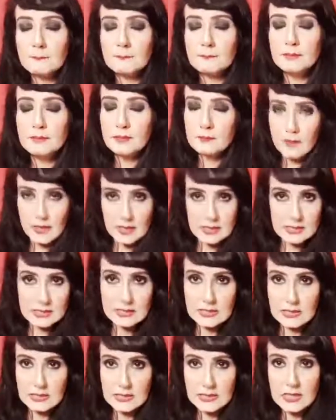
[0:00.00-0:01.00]

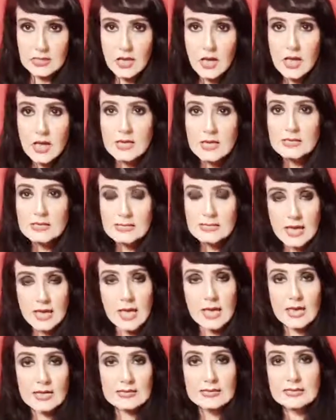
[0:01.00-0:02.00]
Blavatsky
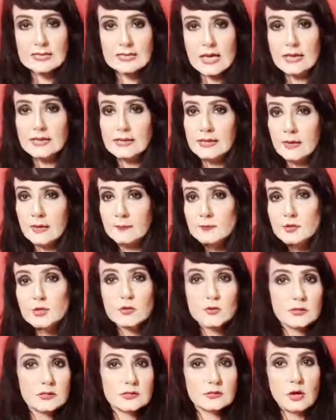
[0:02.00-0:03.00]
says that Neptune
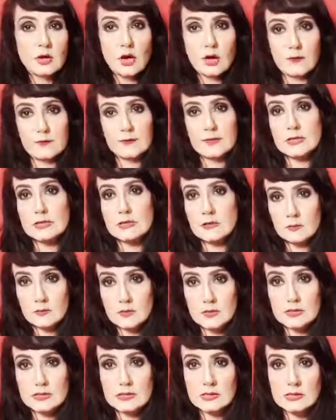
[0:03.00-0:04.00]
is not of the solar
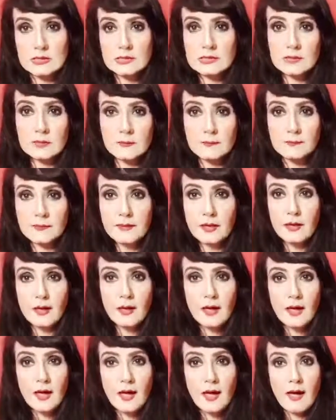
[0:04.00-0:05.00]
system,
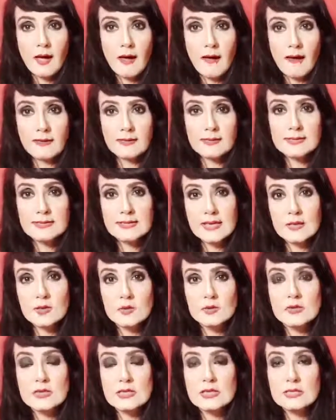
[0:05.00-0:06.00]
and its
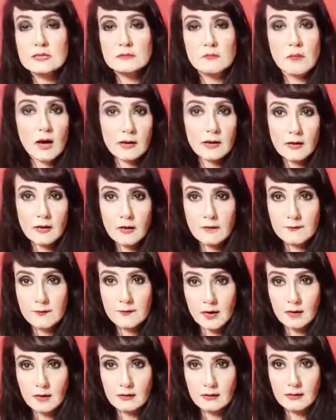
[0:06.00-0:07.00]
energy is
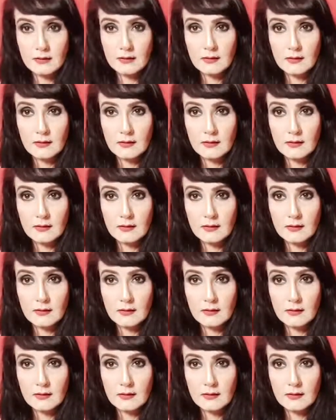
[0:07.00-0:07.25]
myopic.